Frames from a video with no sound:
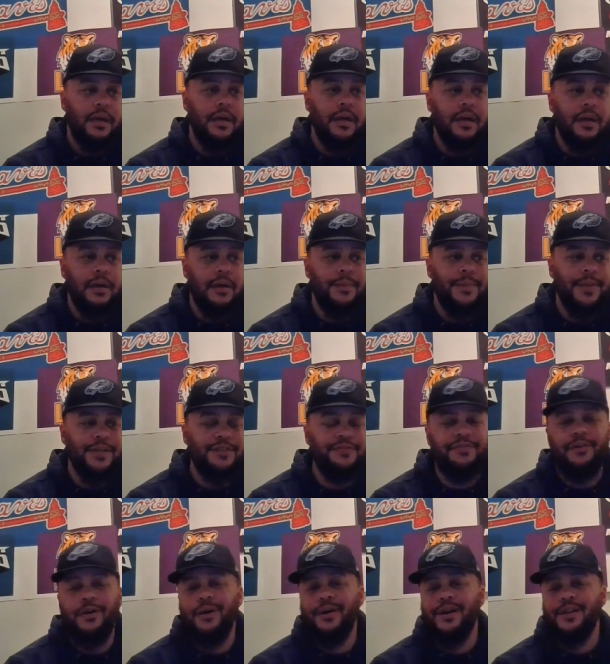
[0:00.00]
Um, as
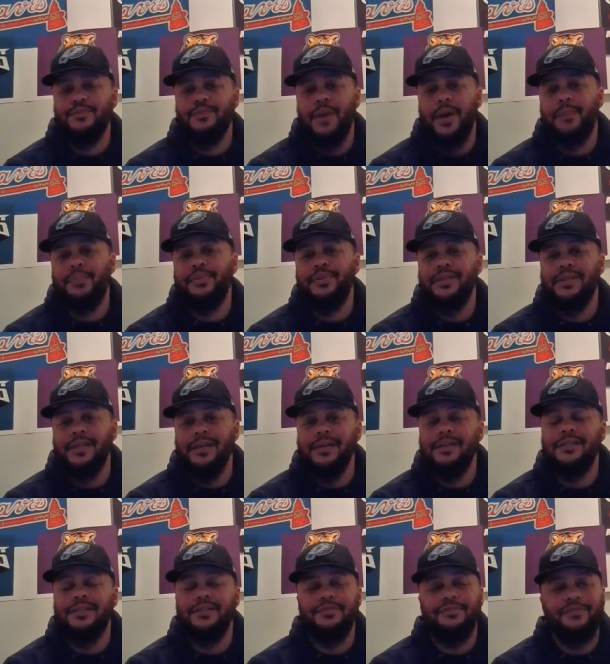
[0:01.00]
far as my
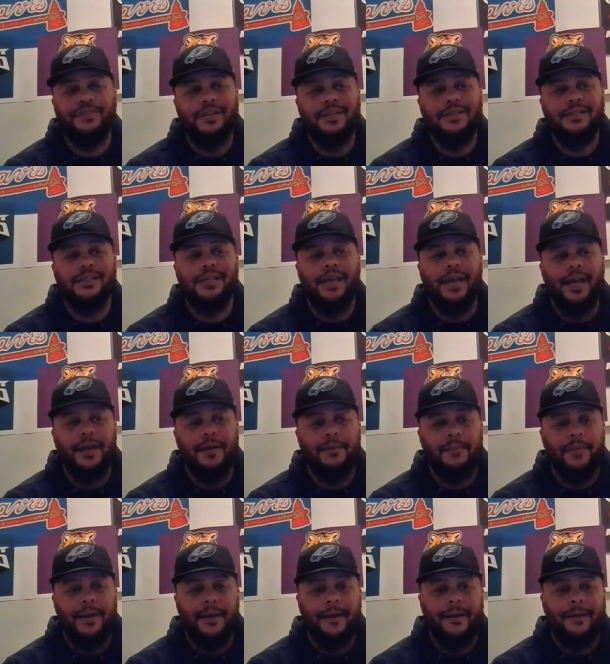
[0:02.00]
prediction for this
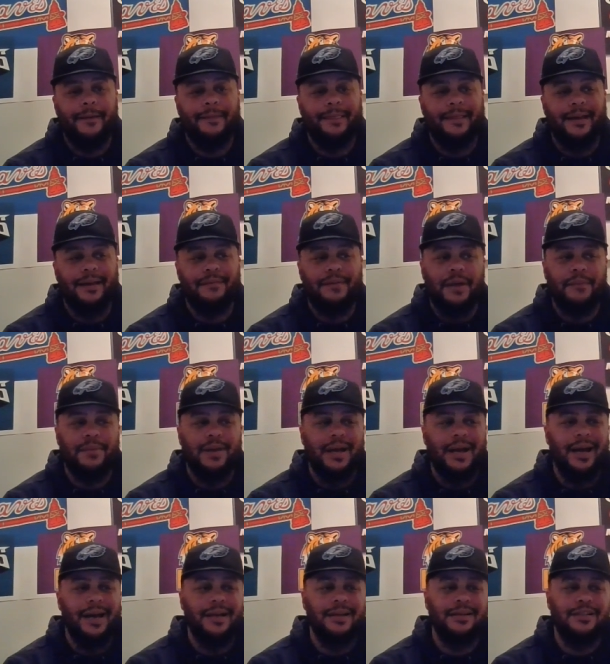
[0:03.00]
game, man, I'm, I'm
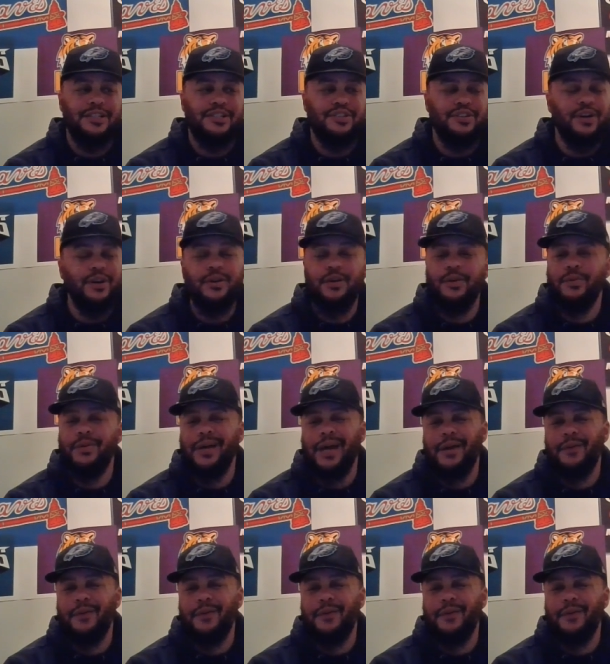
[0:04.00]
kind of struggling with.